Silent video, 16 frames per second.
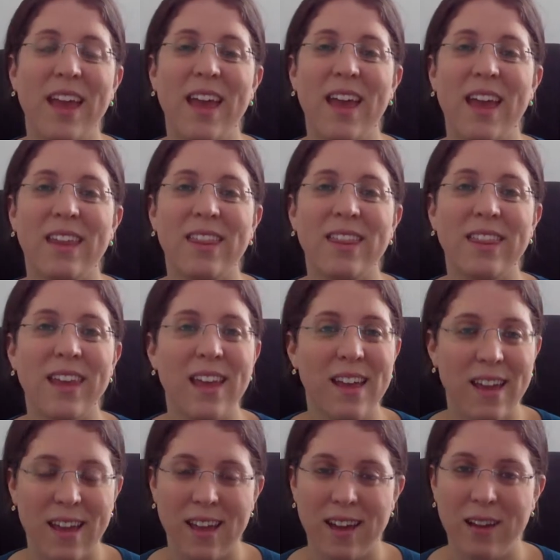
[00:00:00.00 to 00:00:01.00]
and
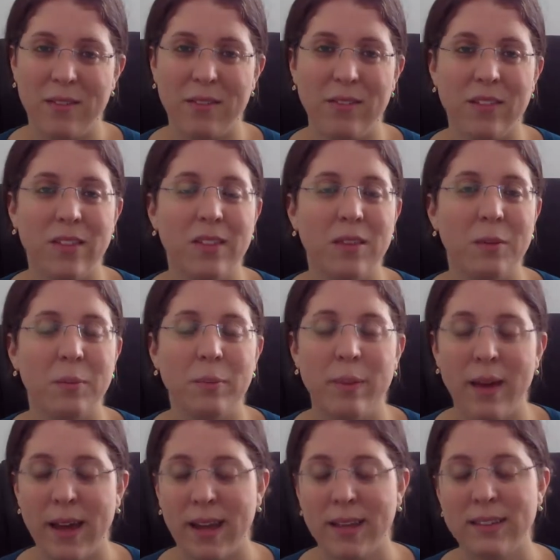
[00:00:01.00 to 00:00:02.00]
they have the
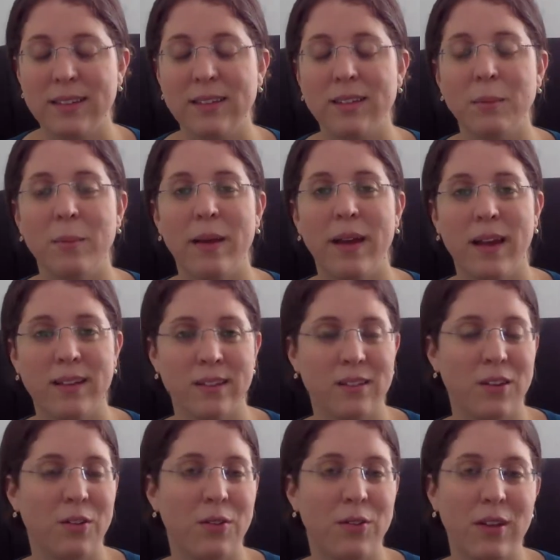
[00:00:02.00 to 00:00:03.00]

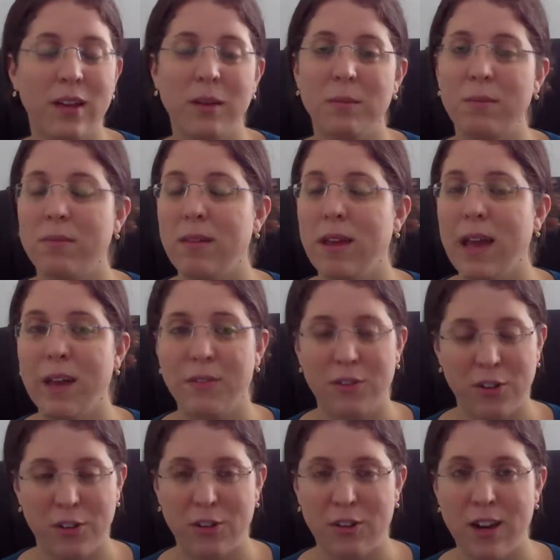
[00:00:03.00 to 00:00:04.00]
best cream
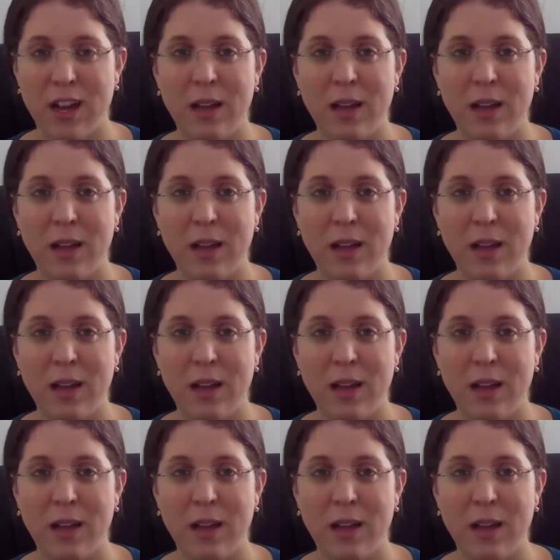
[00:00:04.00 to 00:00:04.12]
ever.